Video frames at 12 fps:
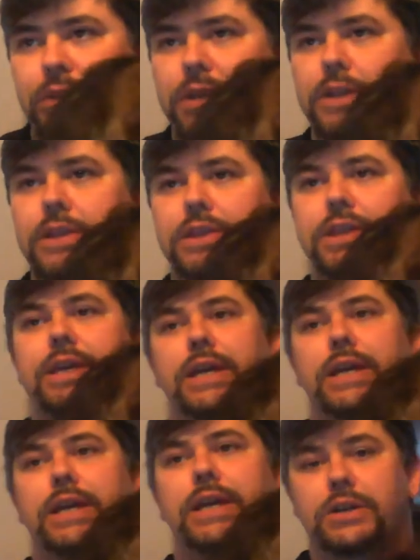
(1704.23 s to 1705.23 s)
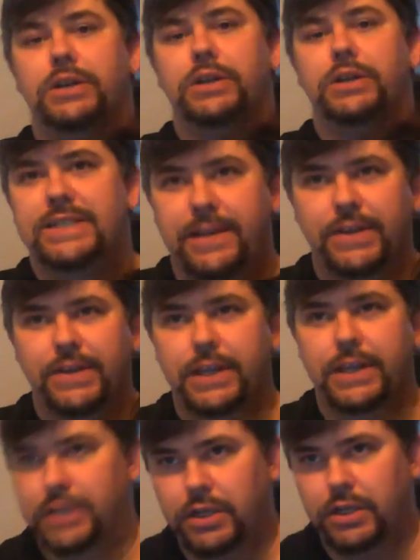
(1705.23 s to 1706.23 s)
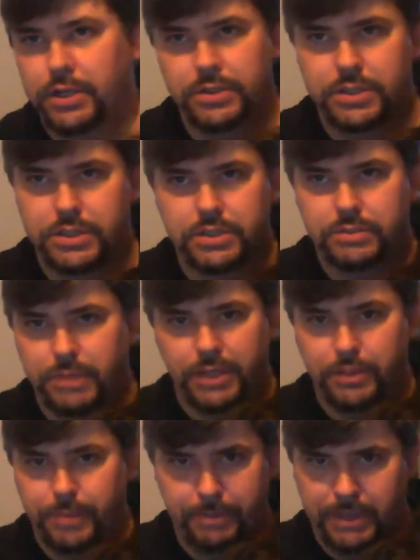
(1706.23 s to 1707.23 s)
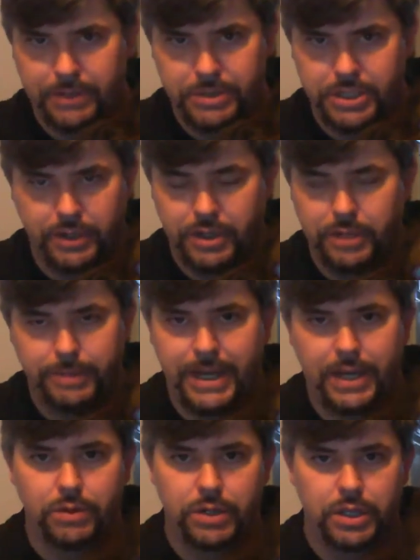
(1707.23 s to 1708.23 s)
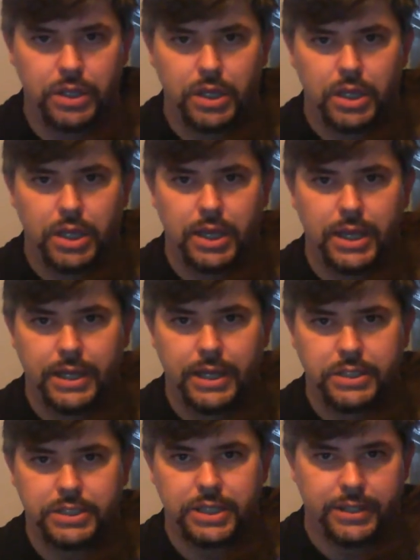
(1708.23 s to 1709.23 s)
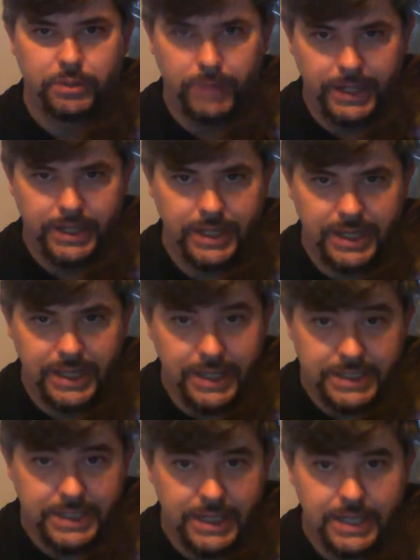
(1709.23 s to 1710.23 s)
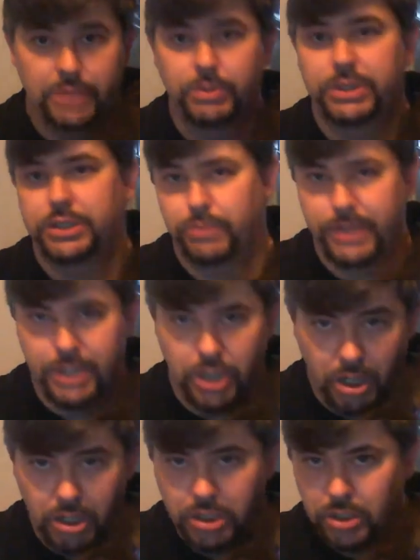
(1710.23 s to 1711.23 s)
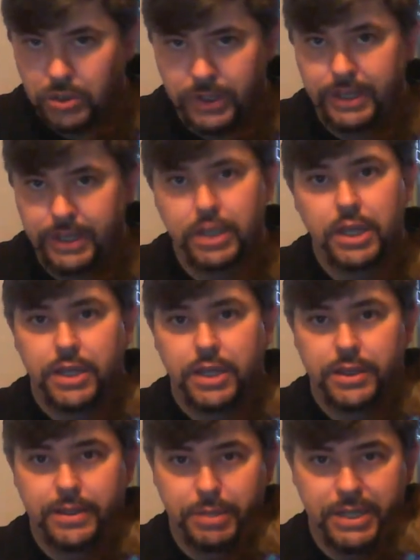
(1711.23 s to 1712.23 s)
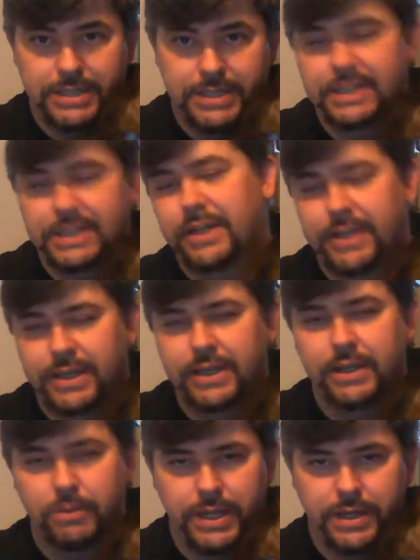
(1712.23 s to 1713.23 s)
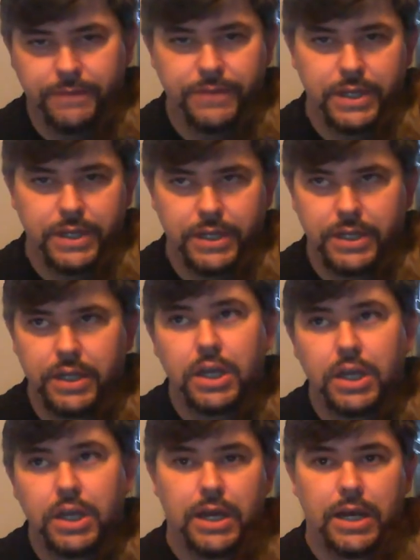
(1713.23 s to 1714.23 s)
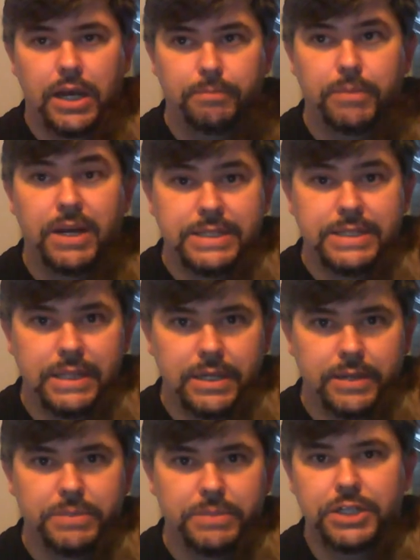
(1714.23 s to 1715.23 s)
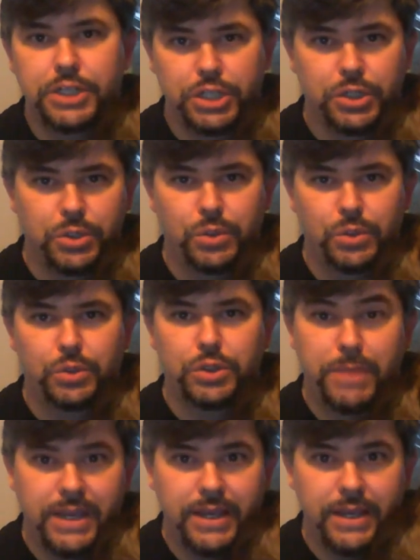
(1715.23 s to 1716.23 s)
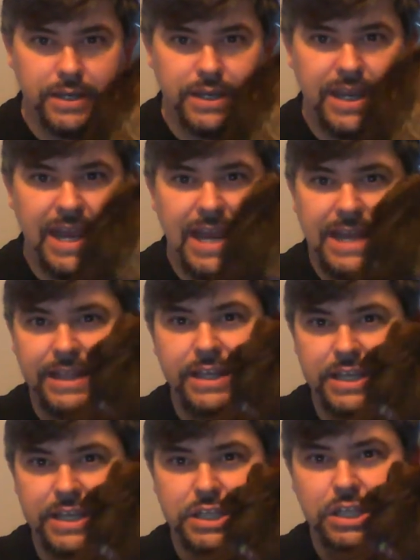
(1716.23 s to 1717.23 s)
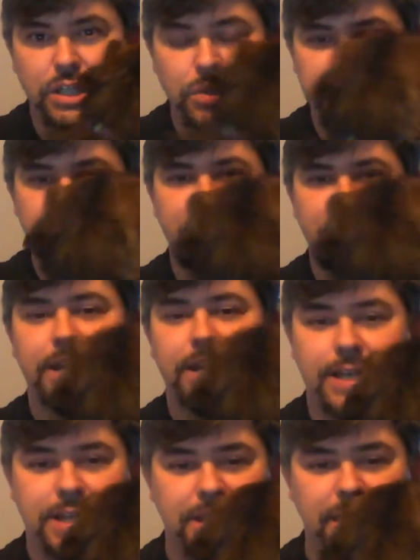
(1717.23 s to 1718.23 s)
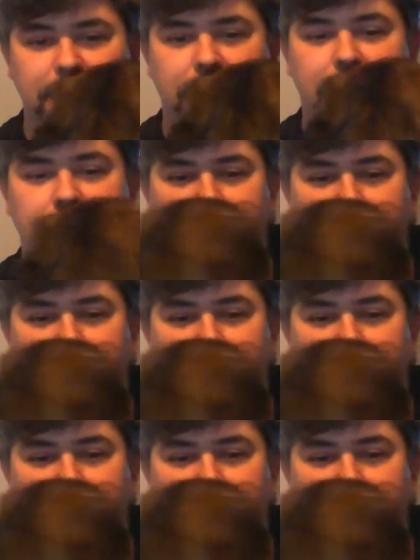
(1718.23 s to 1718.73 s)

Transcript: The Charles VII and all those other people I was talking about, and the Reconquista, which is reconquering the peninsula, getting rid of the Muslims and Jews, making it a Catholic exclusively kind of thing.